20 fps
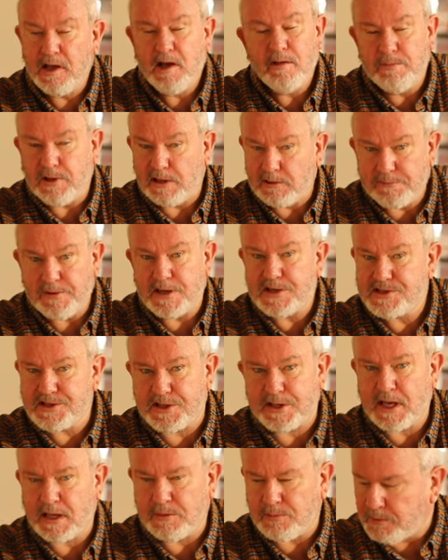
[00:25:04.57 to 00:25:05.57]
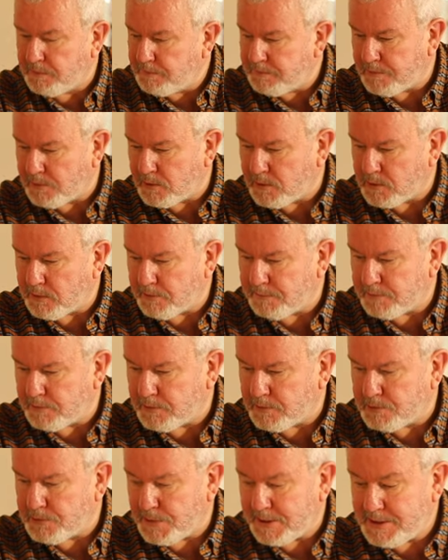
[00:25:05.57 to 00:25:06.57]
Belfast had had one for
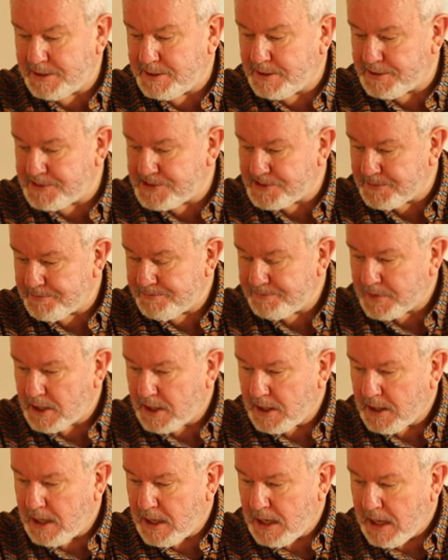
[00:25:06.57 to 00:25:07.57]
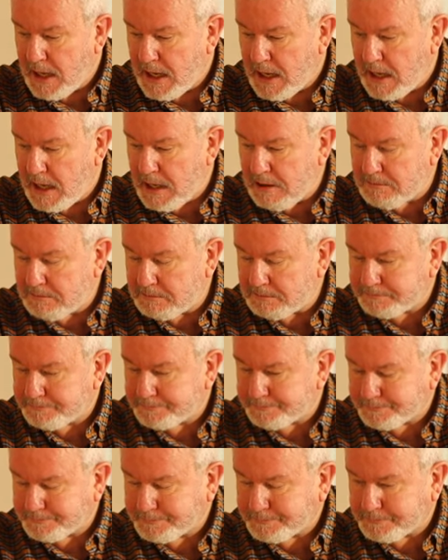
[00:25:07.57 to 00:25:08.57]
20 years.
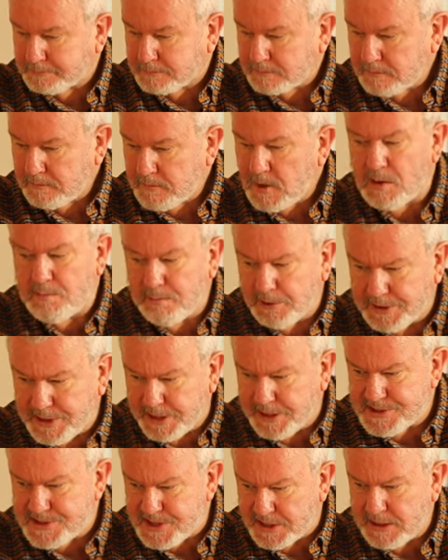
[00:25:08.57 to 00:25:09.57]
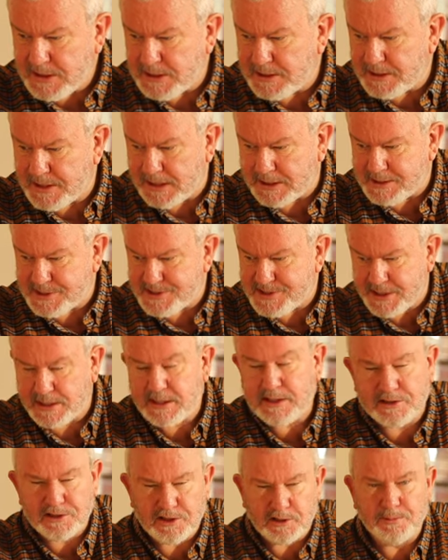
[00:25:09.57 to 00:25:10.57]
But they decided that the City
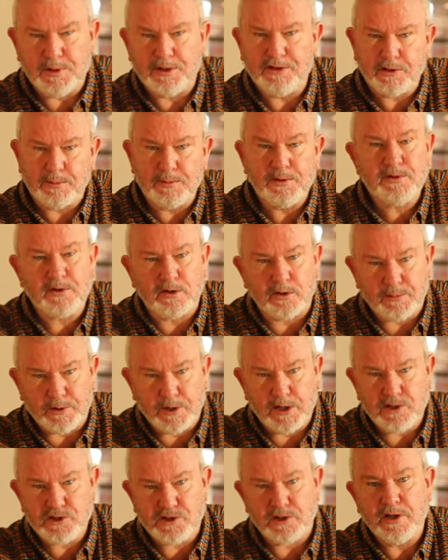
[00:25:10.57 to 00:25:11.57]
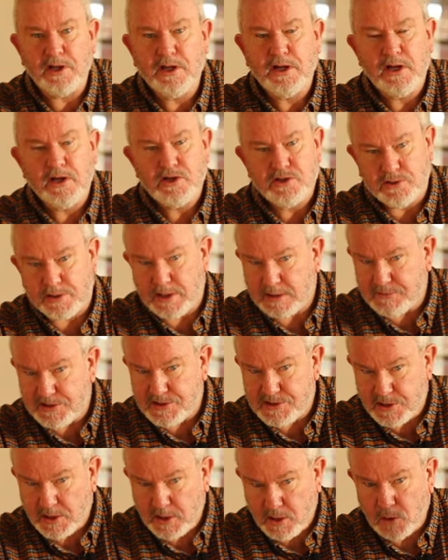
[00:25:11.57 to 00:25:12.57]
of Dublin, Dublin Corporation, should have
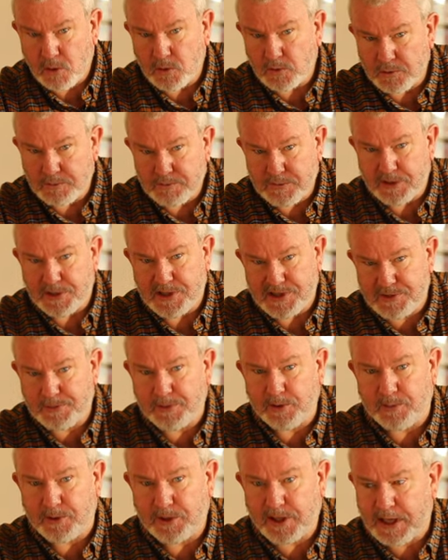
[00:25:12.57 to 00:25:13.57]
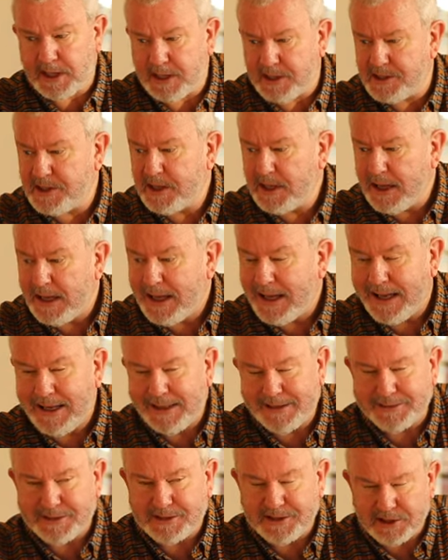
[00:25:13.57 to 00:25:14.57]
its own municipal brigade,
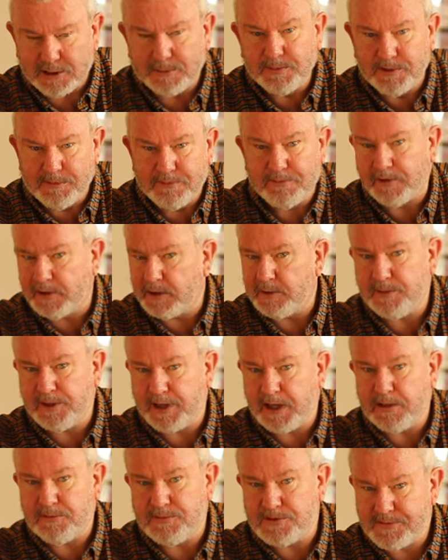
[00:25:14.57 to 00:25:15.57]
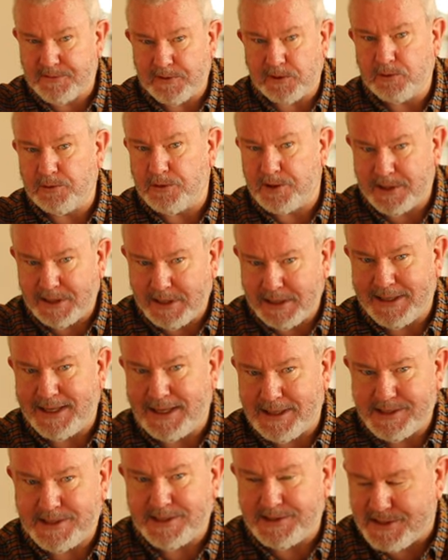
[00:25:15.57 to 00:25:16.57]
and the Dublin Fire Brigade was founded in
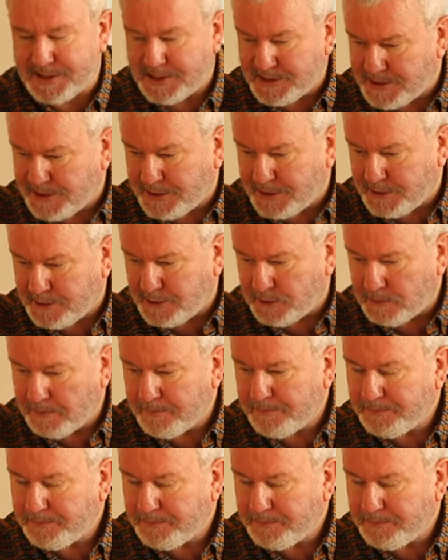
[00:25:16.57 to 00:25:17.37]
1862.